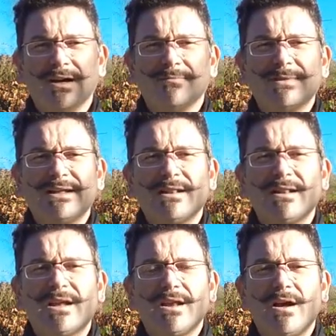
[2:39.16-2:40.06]
little
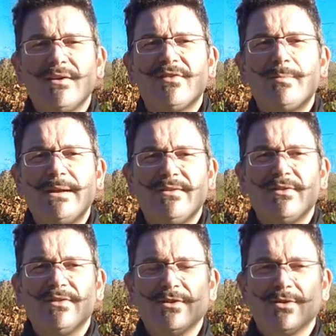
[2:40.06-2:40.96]
glass
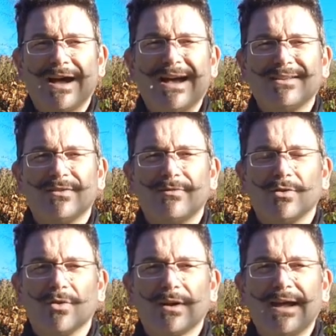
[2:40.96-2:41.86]
splinters in your hands if you're
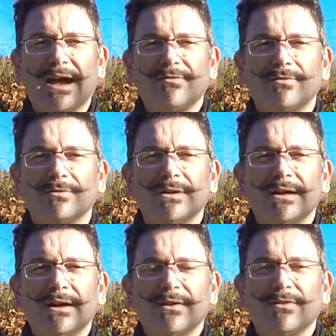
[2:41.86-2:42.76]
not careful.
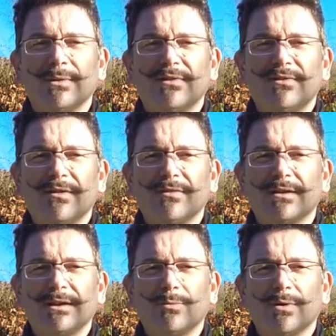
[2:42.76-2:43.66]
So it's
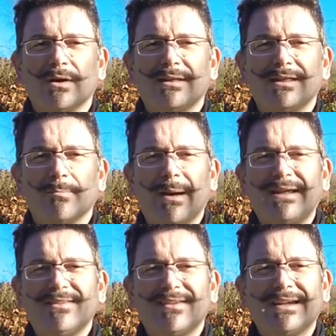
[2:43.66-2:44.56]
definitely worth either
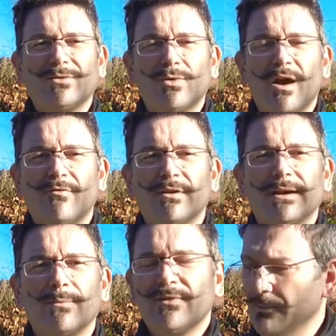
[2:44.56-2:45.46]
painting it or covering
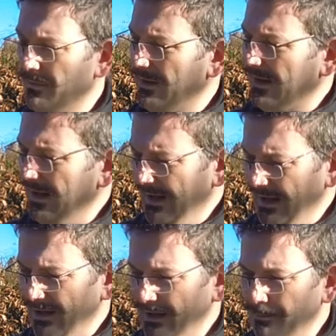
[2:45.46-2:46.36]
it with something.
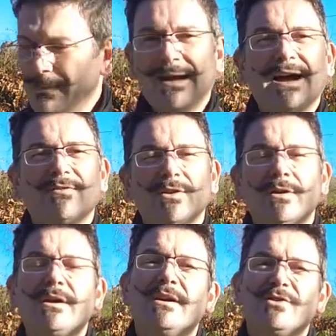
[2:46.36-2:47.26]
And I may have a
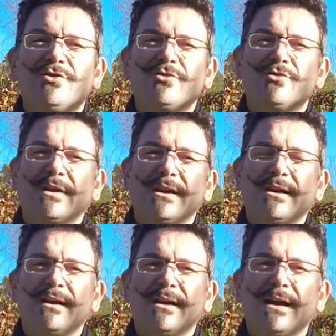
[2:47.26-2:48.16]
look at
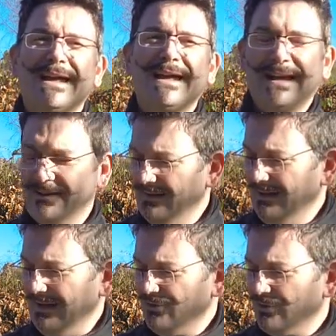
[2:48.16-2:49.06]
heat
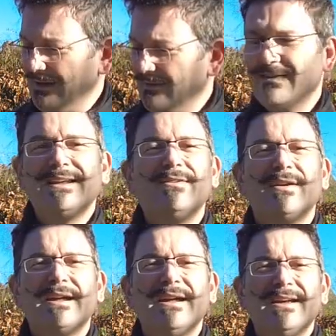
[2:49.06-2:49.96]
shrink
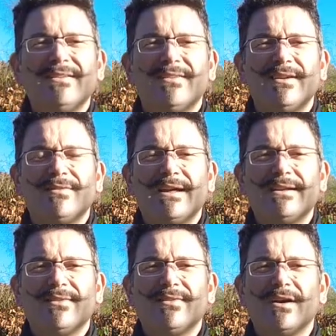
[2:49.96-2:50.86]
sleeving to see if
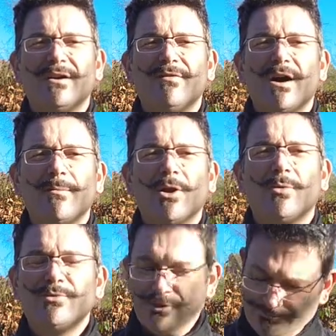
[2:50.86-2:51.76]
that's a viable
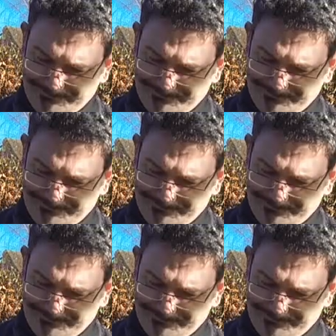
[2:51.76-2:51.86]
option.